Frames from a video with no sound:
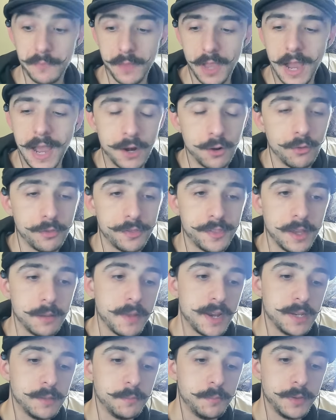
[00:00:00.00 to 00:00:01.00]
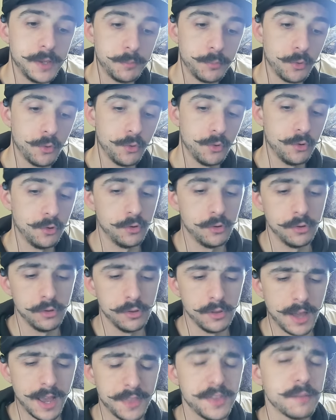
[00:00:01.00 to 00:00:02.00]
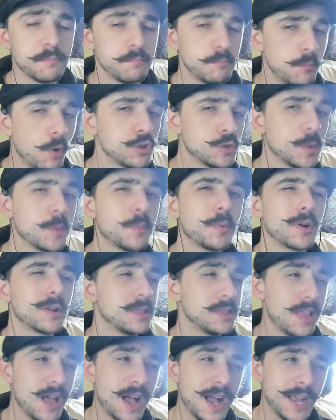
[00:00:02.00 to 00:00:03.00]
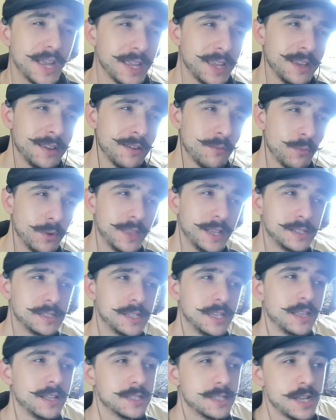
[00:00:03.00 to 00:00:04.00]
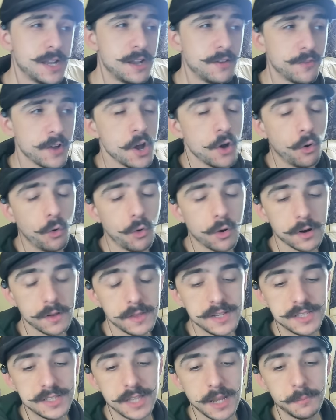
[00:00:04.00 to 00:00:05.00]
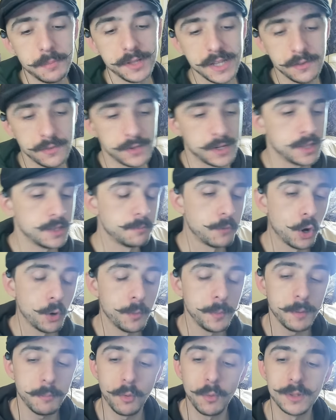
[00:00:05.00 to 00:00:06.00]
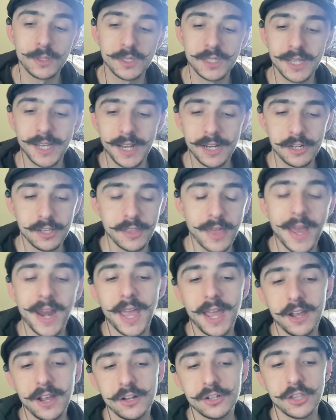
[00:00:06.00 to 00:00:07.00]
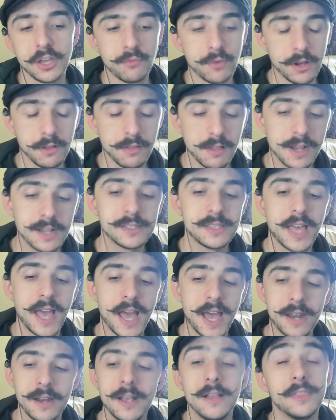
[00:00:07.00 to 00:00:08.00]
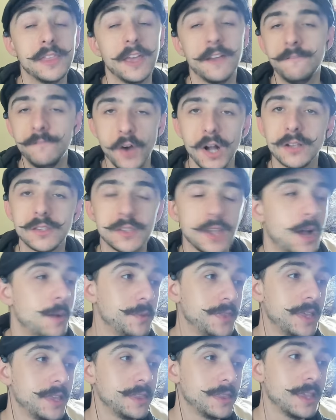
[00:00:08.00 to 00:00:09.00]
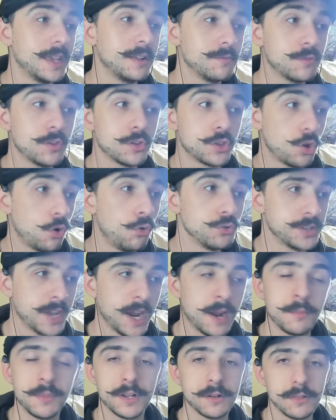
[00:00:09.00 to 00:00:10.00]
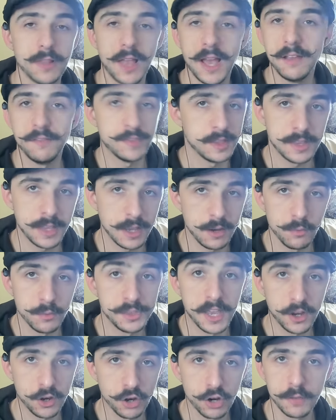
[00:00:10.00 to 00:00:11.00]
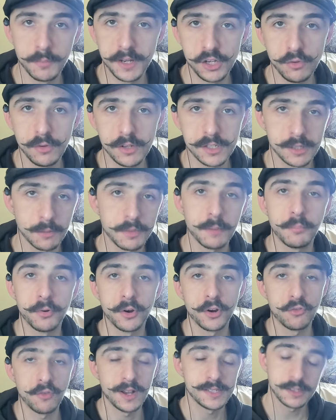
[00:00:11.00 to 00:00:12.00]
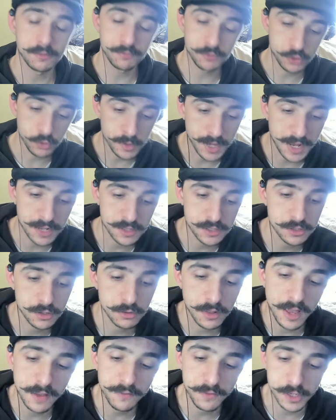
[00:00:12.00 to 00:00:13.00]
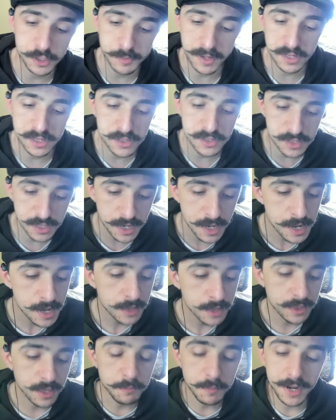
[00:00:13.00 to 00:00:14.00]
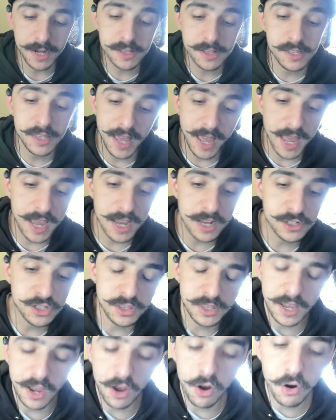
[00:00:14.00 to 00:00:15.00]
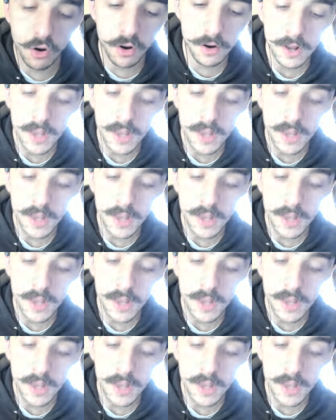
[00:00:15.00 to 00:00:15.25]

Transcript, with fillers: I don't think many people, I think most people are lying when they say that stuff, or at least they believe it in the moment. But once they get to that age, they realize that they fucked up and that, that the whole time of their life that they they could have been doing something progressive to enhance their life expectancy. They made it to the age that they are,